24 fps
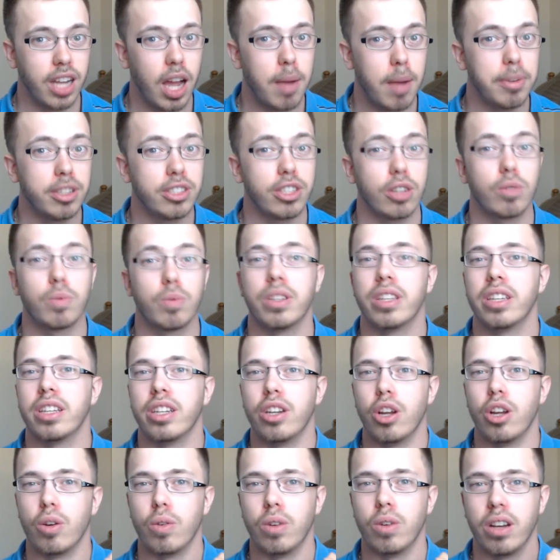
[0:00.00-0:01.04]
goblins are really
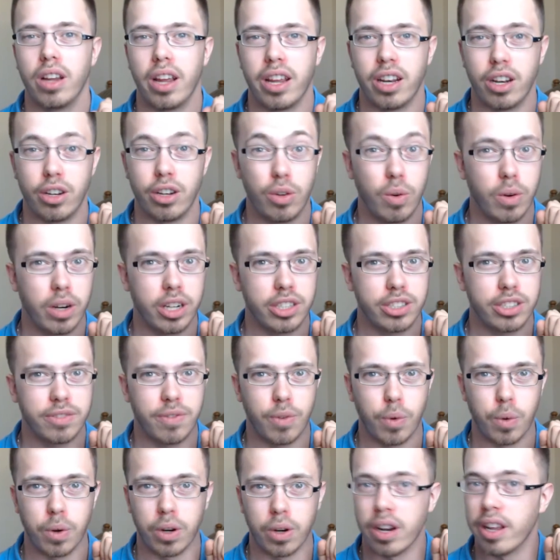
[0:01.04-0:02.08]
known and notorious
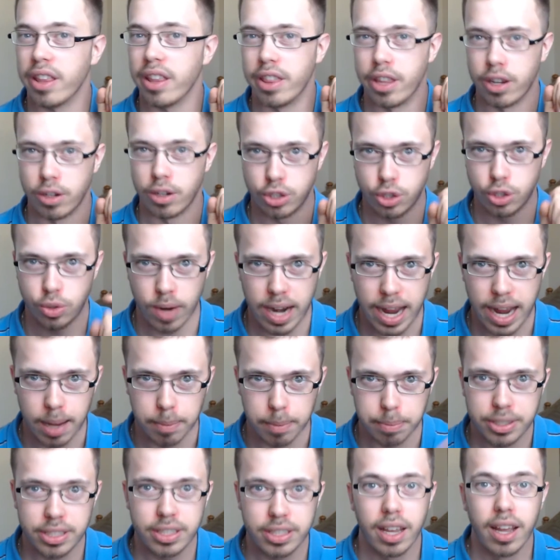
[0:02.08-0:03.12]
for their
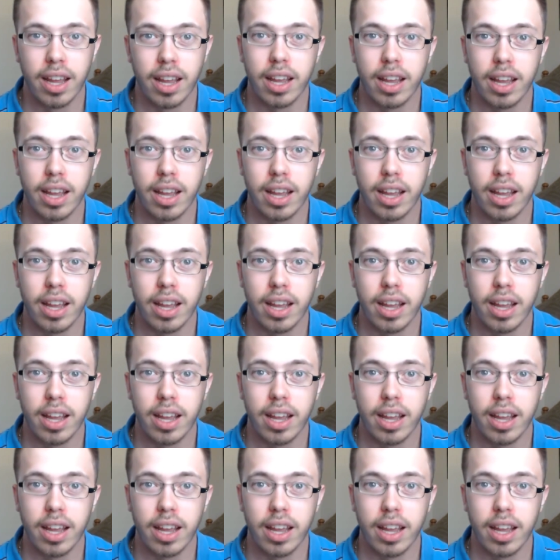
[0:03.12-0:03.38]
traps.